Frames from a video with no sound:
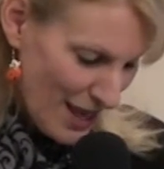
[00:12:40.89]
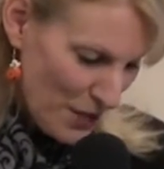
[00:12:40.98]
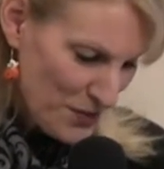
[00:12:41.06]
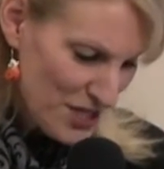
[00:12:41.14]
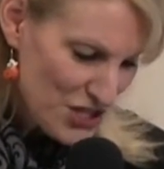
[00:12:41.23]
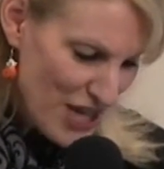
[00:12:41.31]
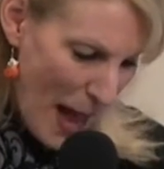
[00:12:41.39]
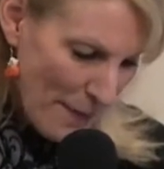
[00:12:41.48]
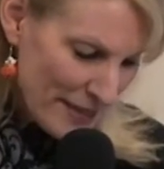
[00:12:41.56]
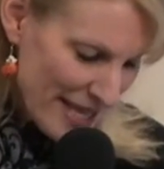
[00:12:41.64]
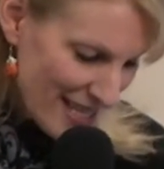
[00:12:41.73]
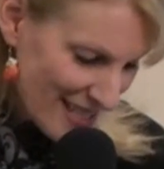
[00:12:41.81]
There was a
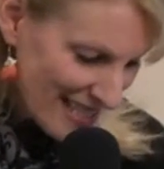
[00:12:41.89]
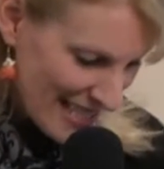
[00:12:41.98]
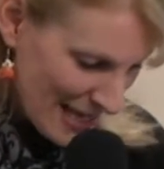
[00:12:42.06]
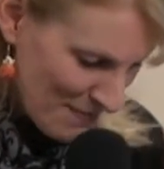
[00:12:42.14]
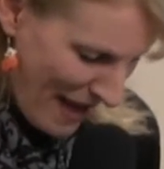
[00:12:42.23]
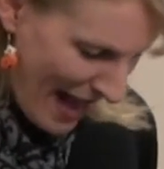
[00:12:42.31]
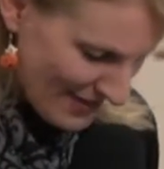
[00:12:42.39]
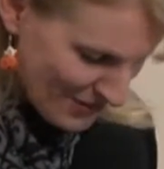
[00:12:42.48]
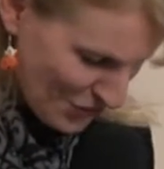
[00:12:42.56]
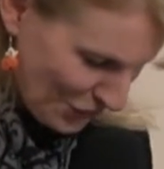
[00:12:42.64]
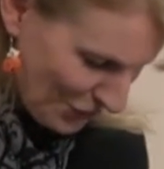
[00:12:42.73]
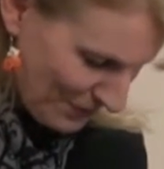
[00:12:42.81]
Japanese Zen
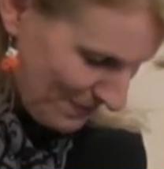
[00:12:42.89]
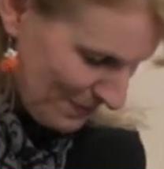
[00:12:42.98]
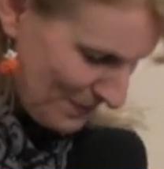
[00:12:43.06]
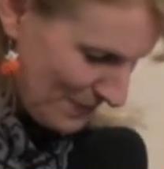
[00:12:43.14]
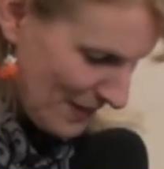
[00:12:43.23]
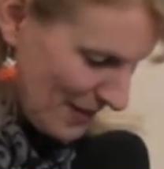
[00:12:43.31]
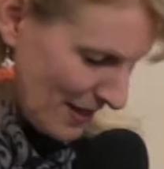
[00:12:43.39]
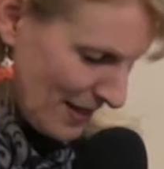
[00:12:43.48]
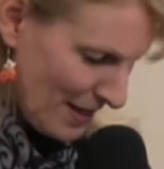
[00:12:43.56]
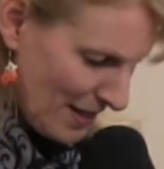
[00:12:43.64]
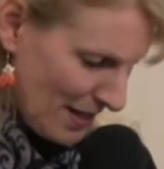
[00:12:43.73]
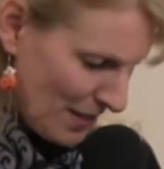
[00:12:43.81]
master
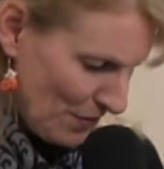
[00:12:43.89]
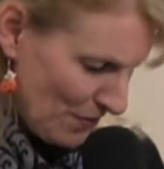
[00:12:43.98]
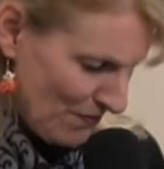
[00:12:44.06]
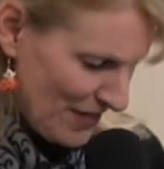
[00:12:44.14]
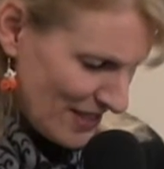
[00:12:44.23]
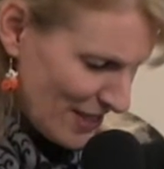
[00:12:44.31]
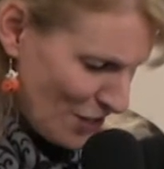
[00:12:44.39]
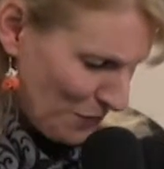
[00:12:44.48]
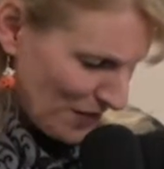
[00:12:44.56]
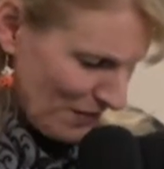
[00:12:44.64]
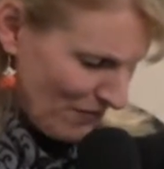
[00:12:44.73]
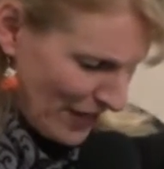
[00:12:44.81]
visited
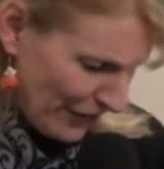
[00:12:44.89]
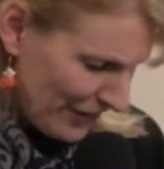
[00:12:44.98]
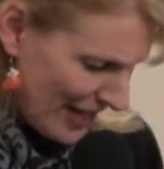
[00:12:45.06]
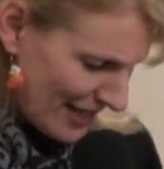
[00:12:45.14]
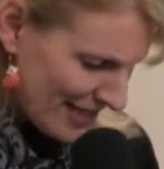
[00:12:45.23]
with a very